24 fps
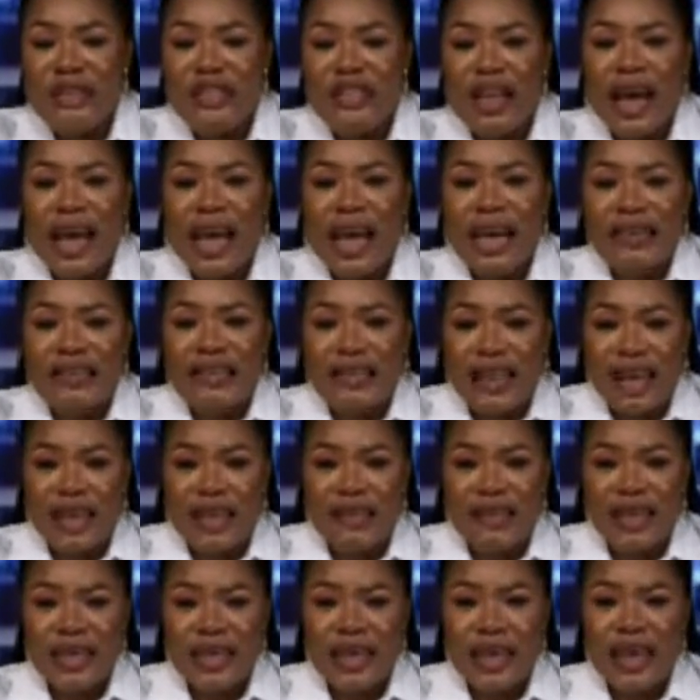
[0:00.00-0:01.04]
are
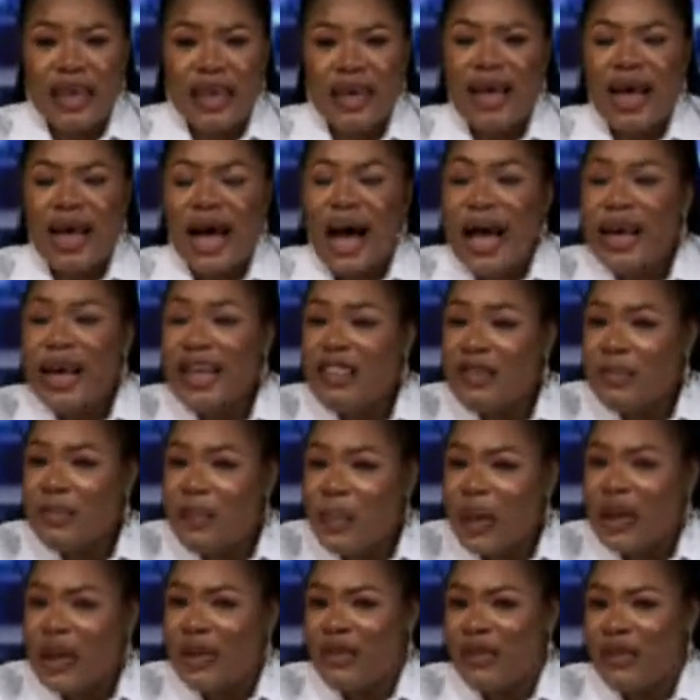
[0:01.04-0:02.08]
excited. And in
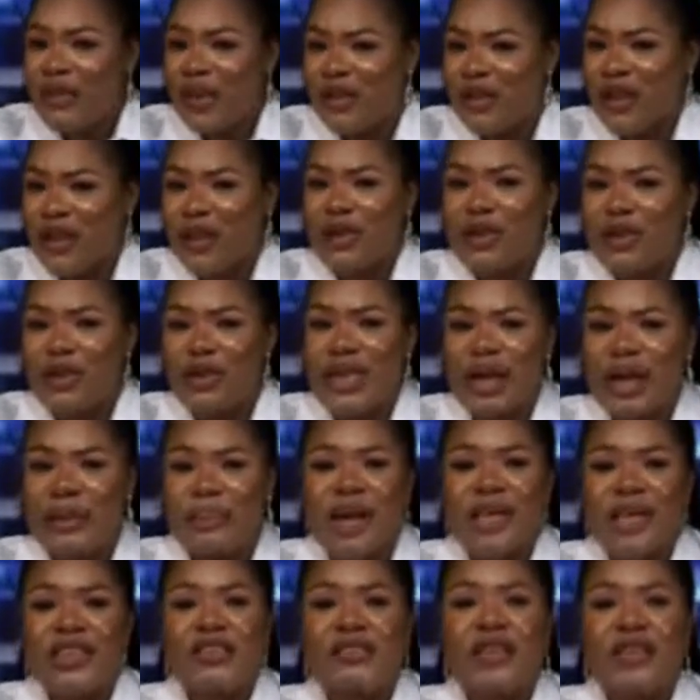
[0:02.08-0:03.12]
sports, we told you that
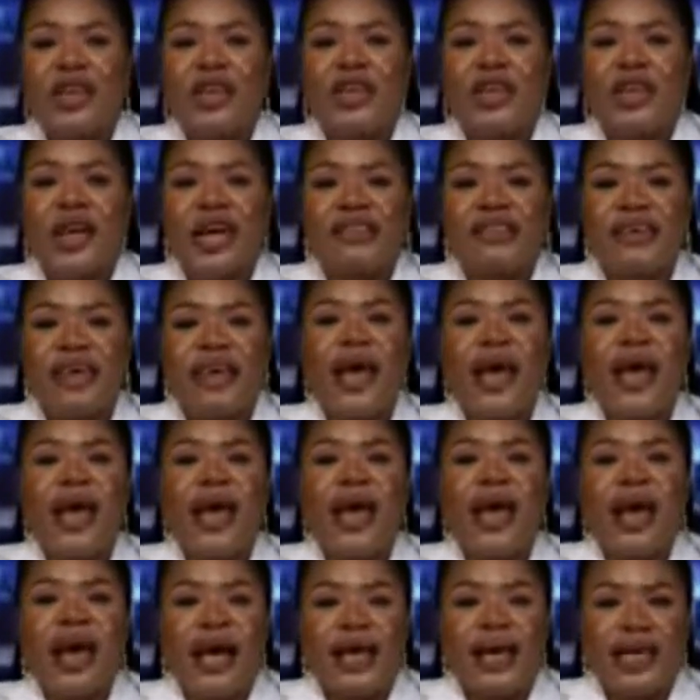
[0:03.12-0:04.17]
Manchester United
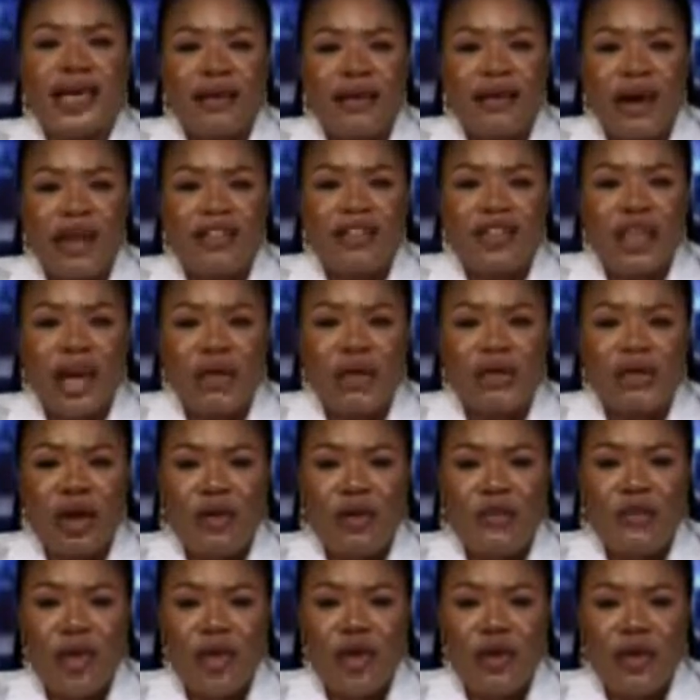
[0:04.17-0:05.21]
had crashed out
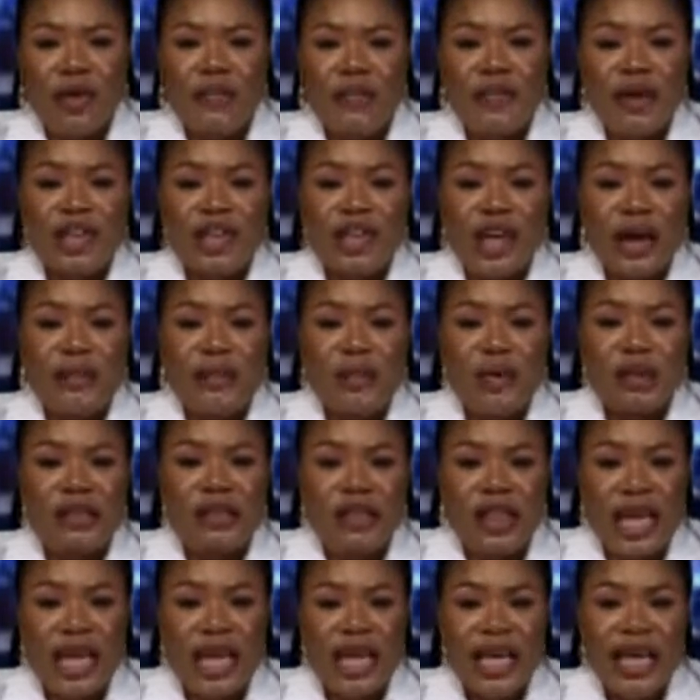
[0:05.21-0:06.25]
of the UEFA Champions
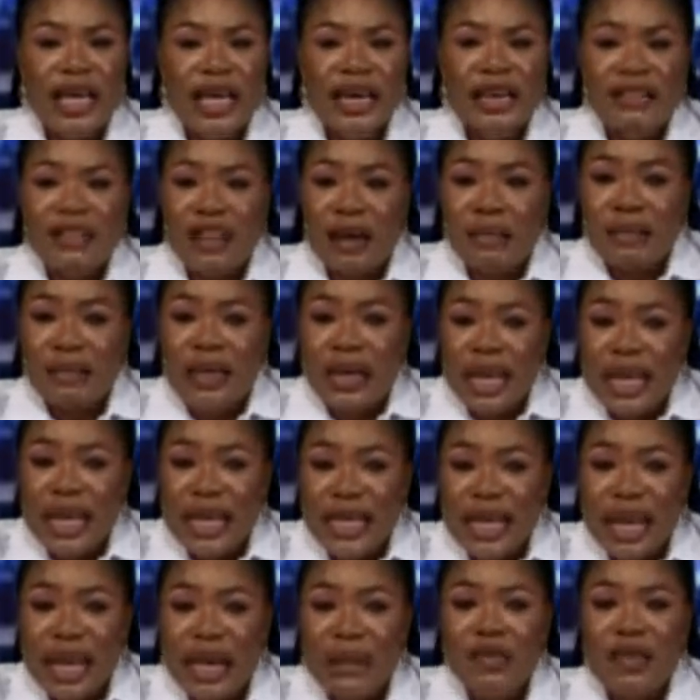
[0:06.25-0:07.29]
League. Some
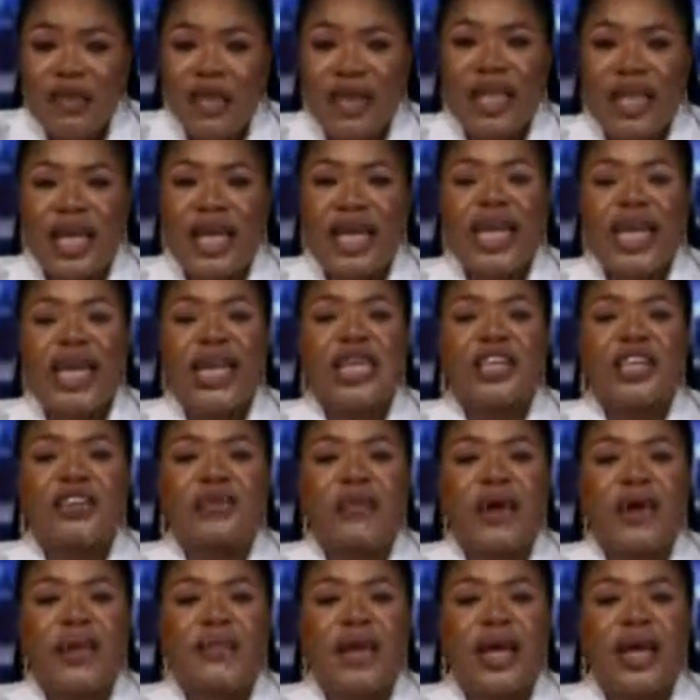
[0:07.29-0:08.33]
delayed games in the English
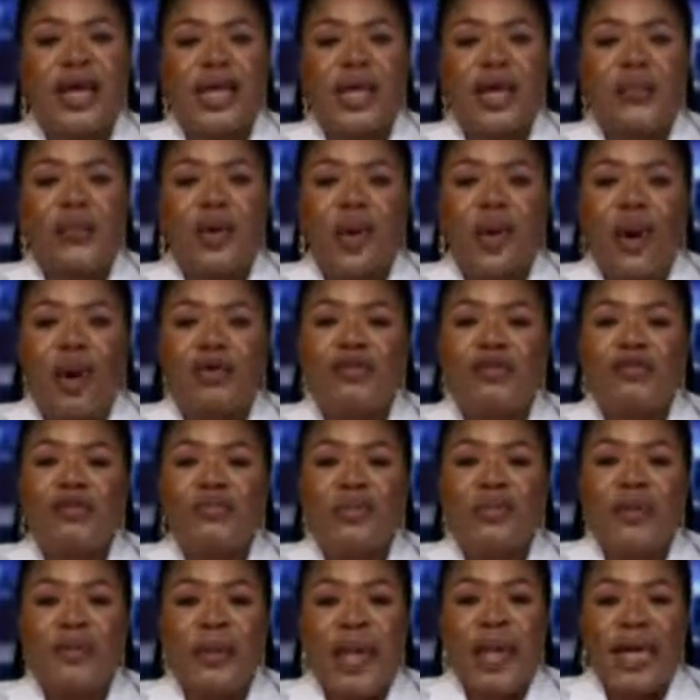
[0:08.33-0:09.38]
Premier League will also
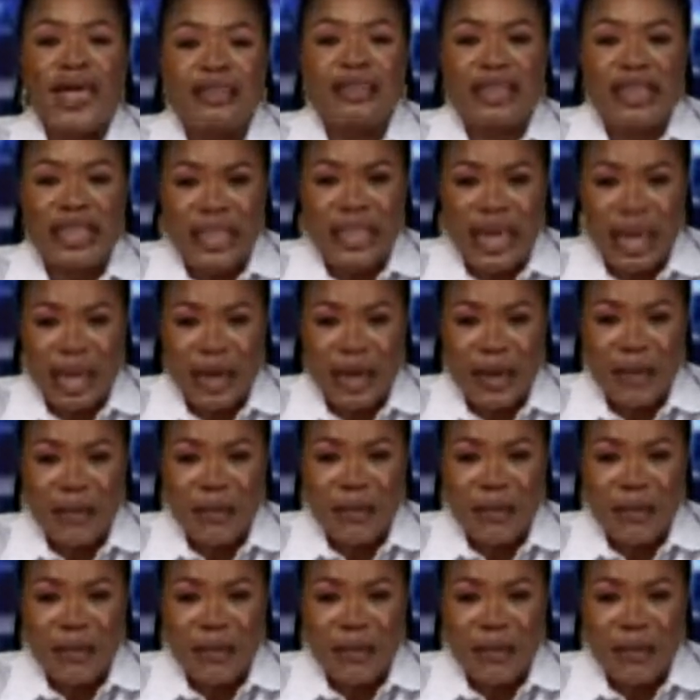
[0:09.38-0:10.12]
be played today.